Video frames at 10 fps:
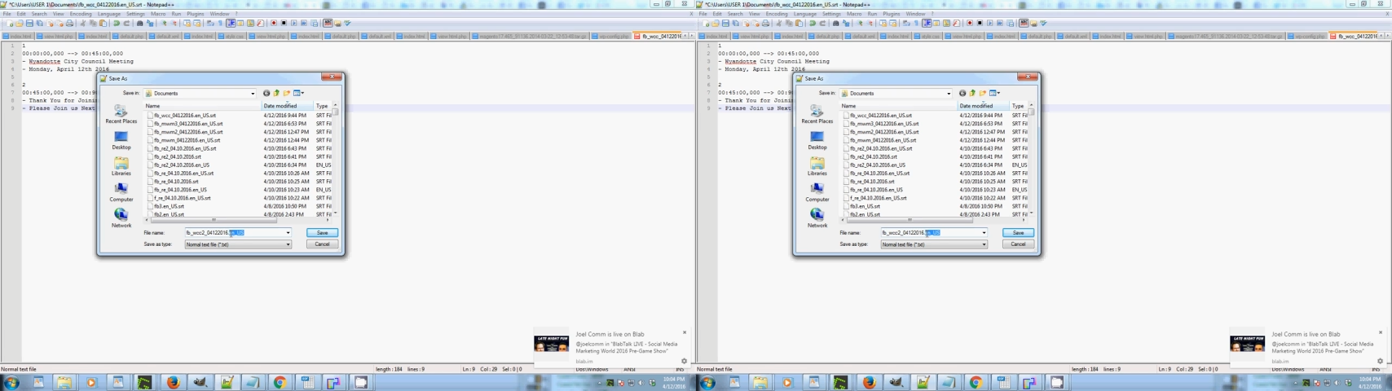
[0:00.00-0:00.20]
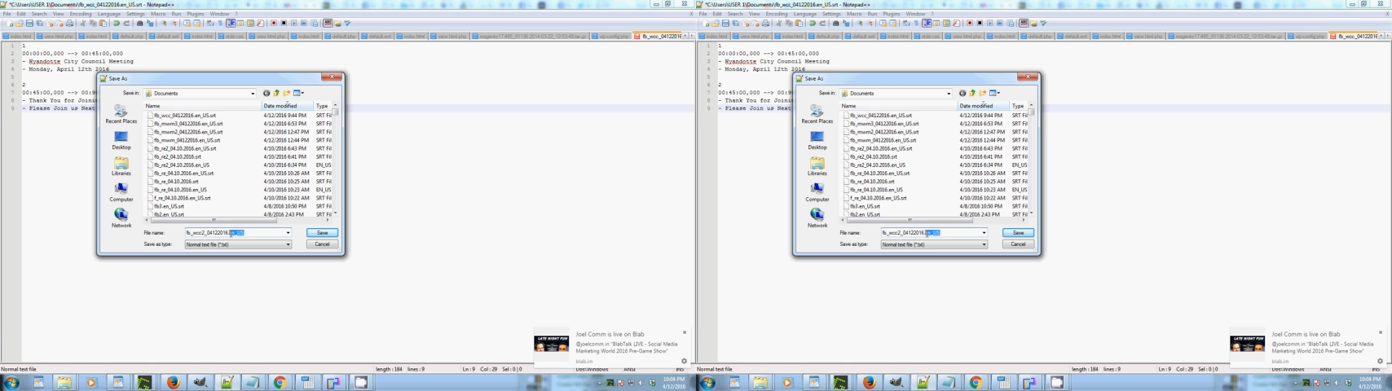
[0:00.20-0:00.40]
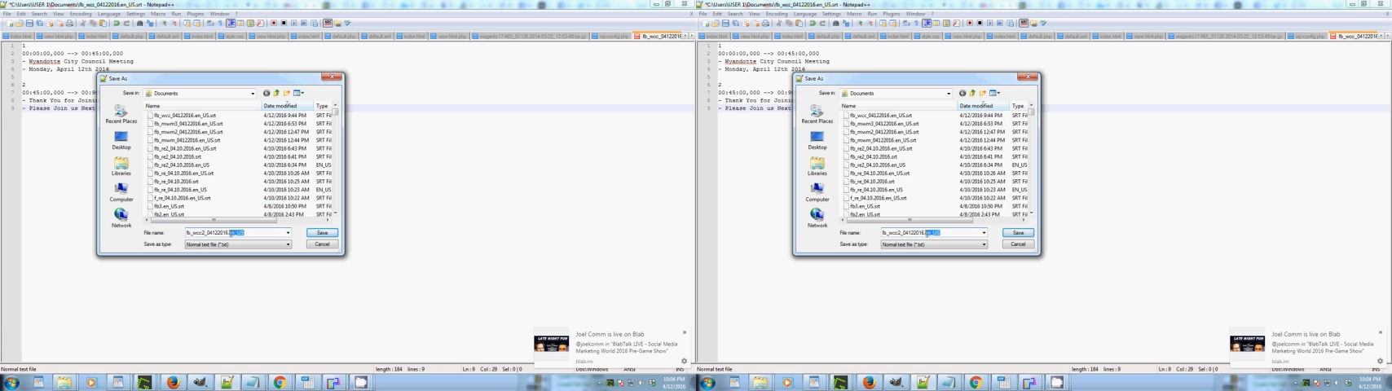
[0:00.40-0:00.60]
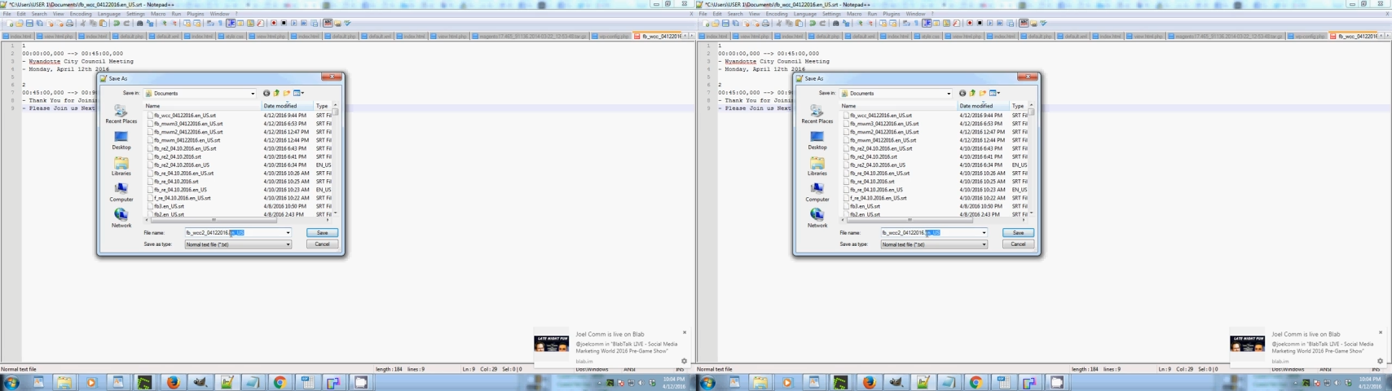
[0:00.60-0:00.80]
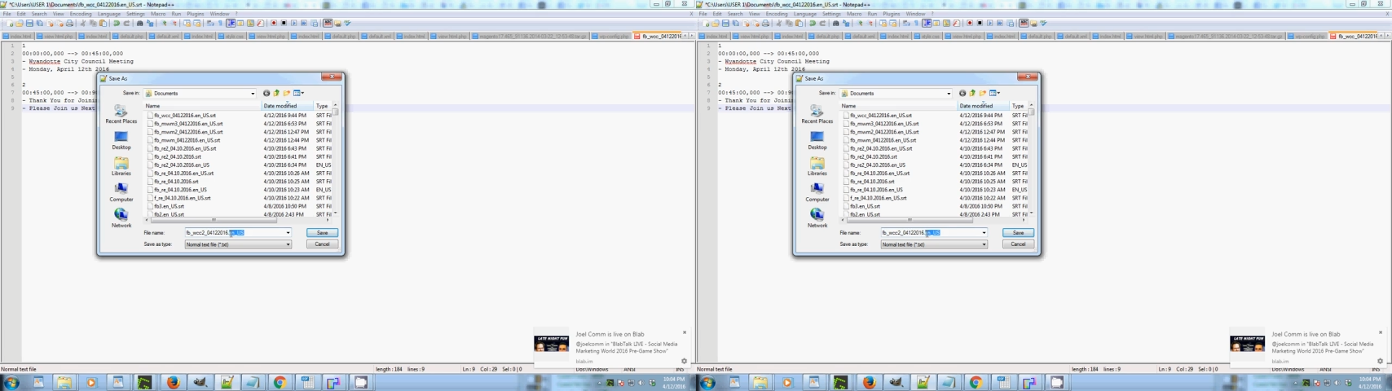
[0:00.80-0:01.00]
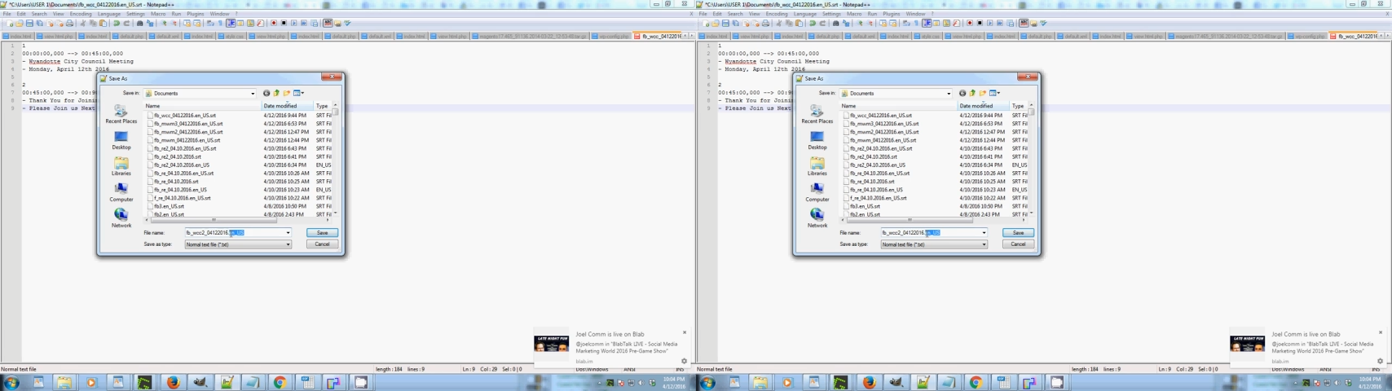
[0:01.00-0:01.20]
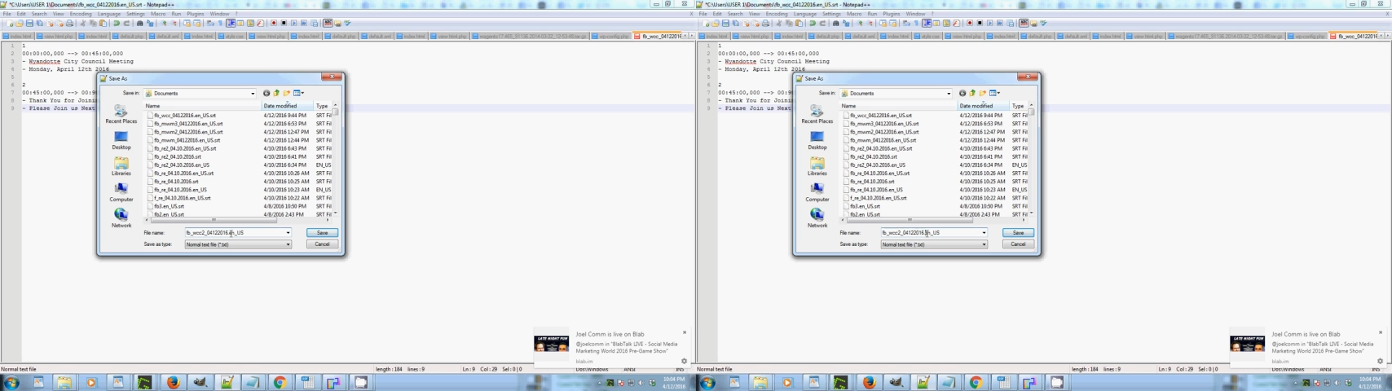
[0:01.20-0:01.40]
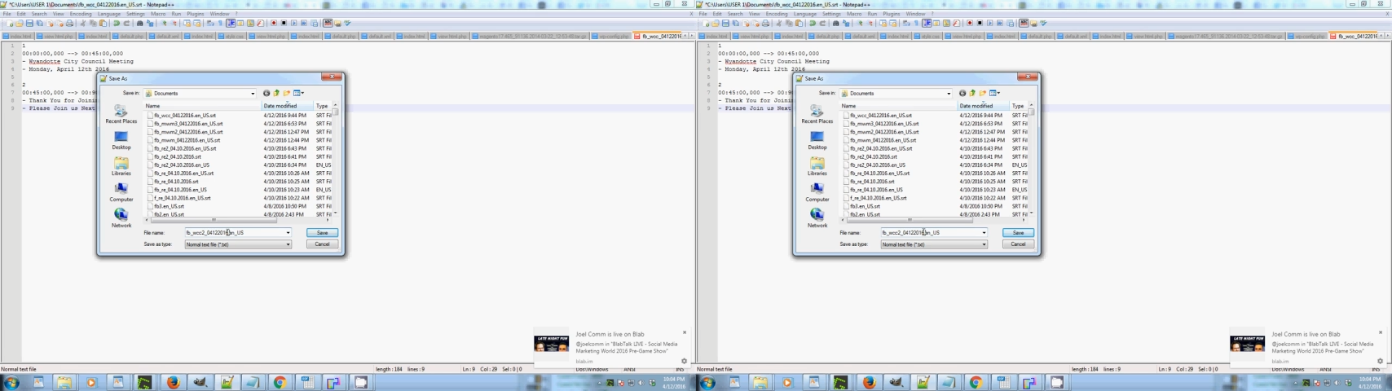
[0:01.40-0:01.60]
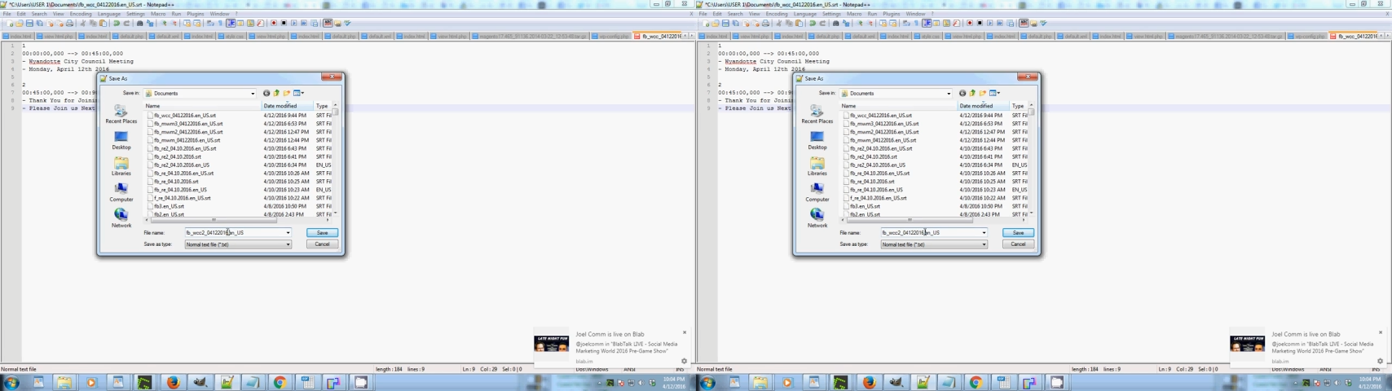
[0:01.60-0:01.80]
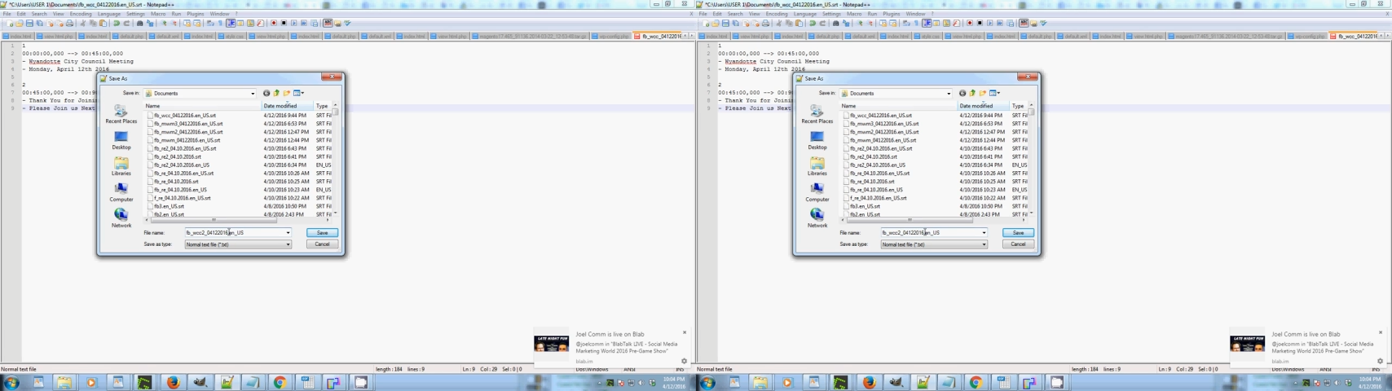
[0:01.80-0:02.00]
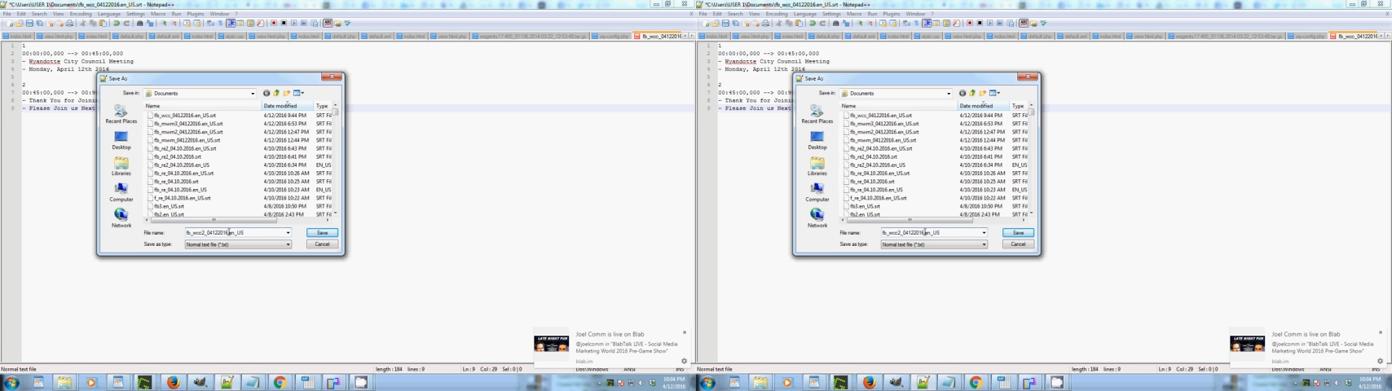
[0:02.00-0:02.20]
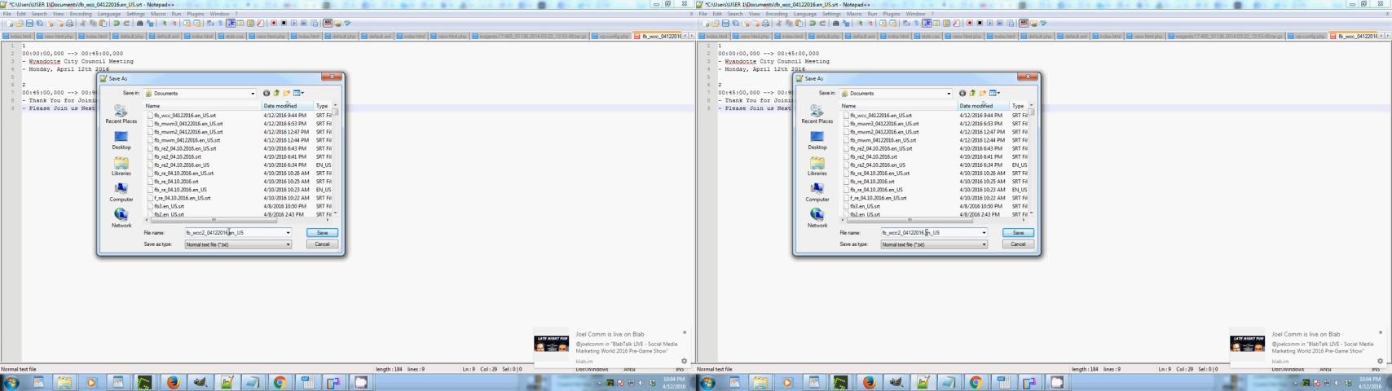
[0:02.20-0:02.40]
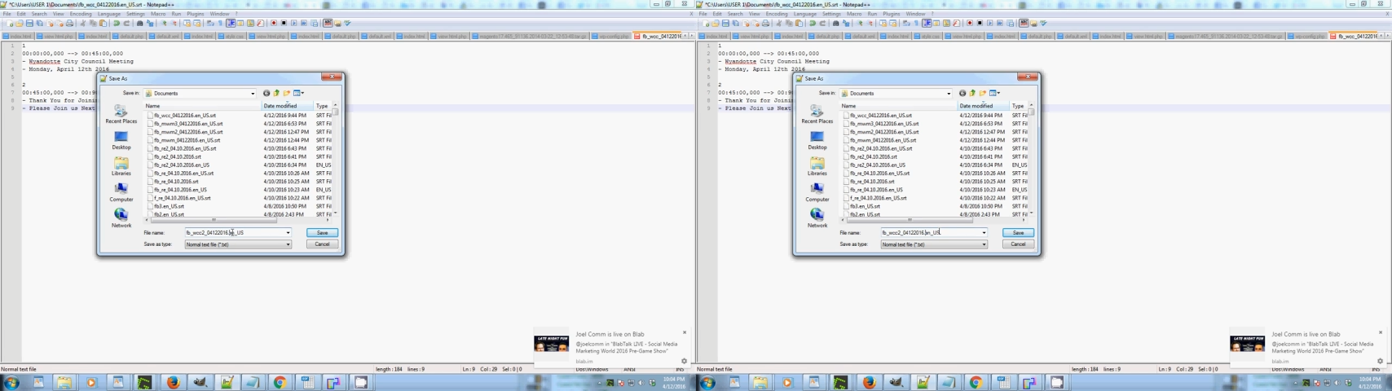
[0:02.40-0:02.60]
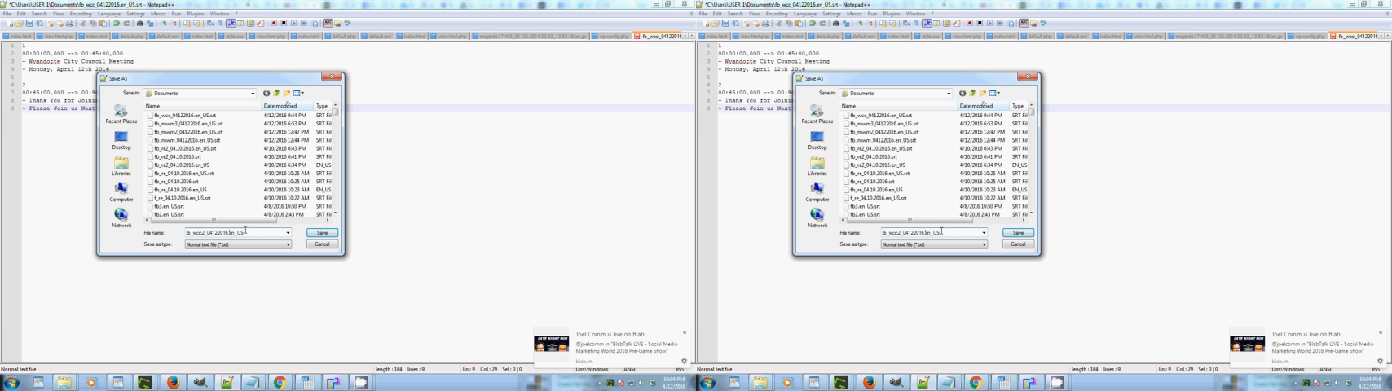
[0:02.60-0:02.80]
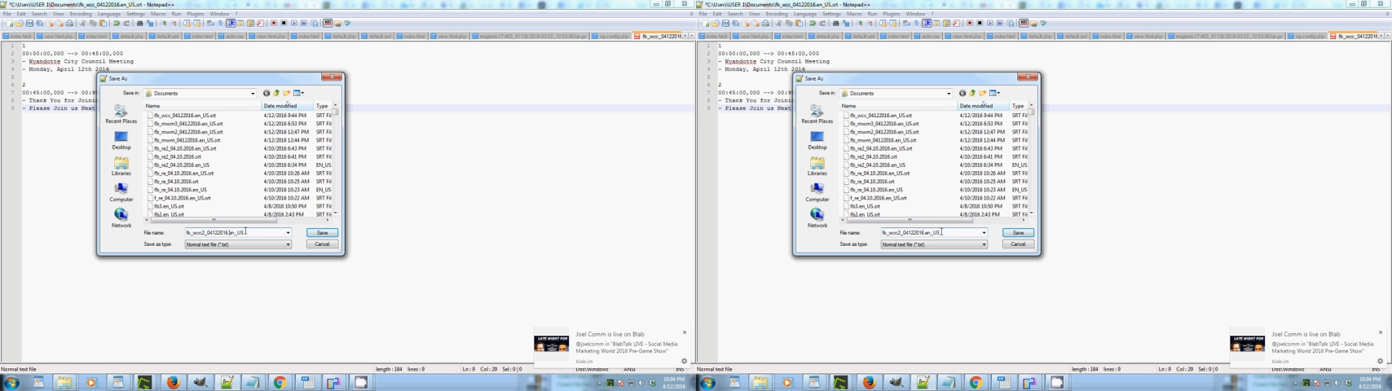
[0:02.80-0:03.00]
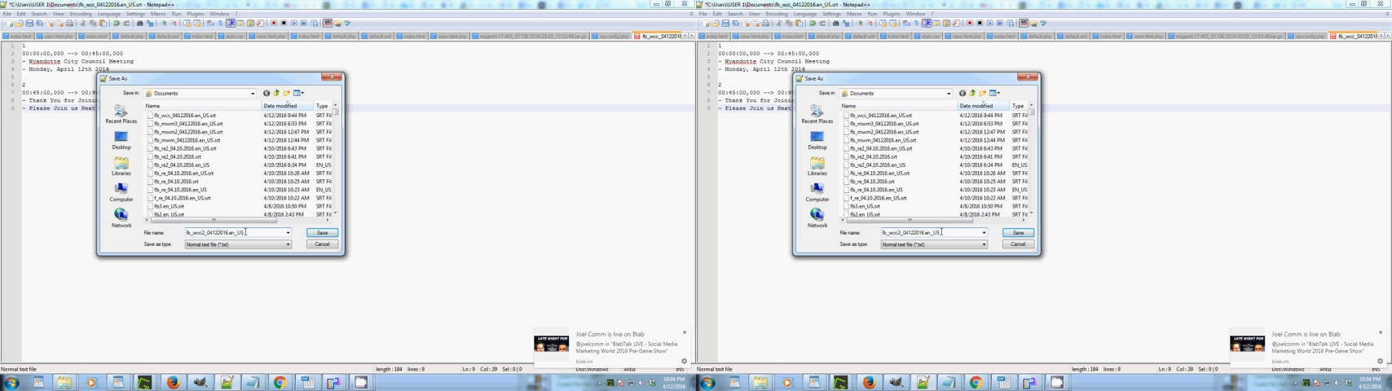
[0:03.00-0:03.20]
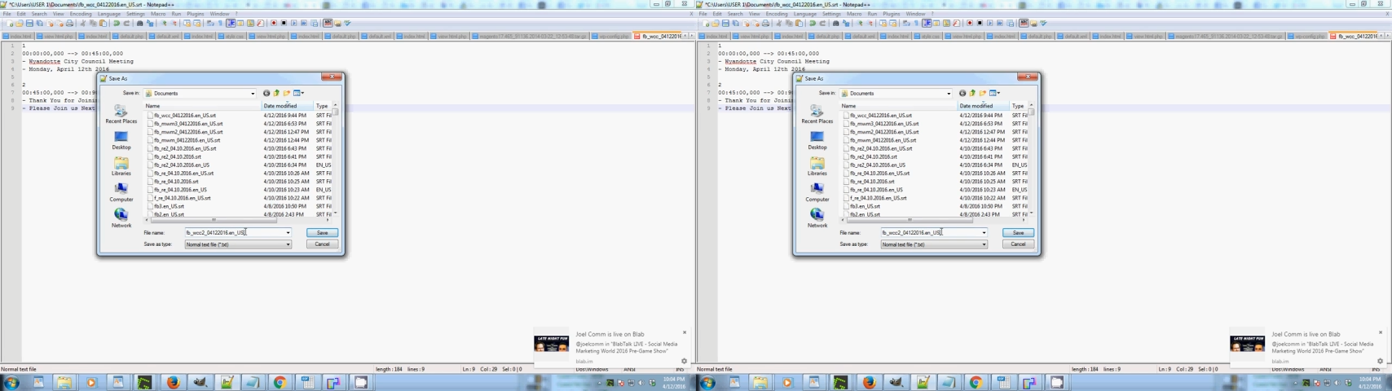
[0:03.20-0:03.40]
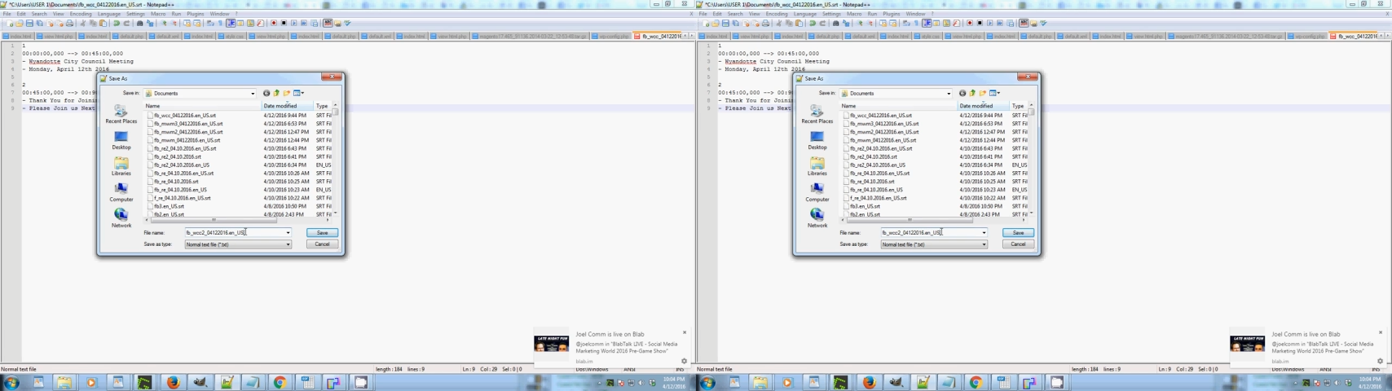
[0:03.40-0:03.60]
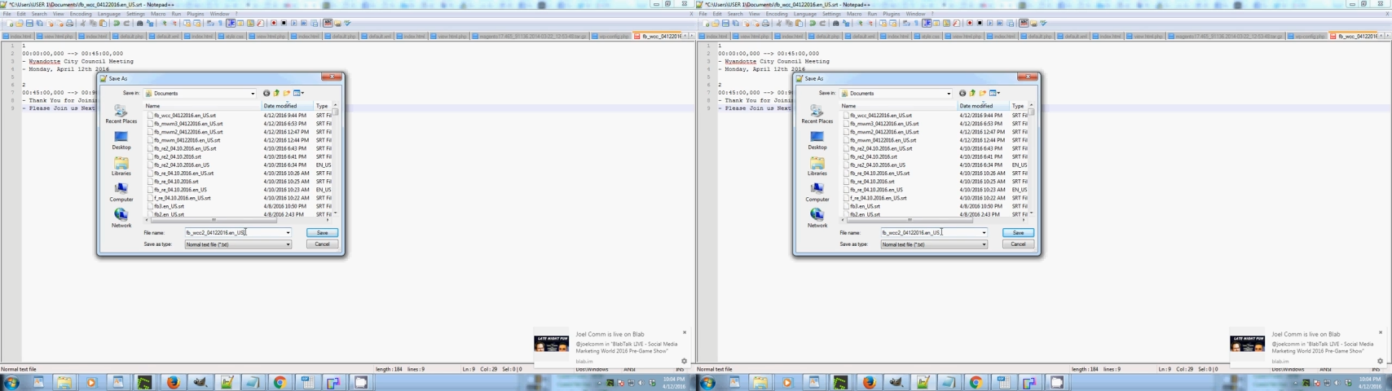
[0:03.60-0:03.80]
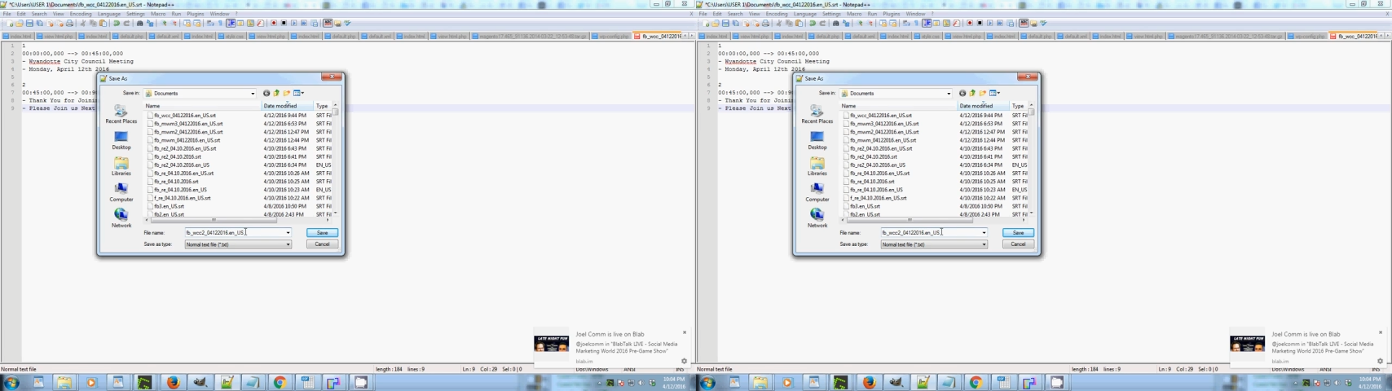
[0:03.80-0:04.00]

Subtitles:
(no speaker visible)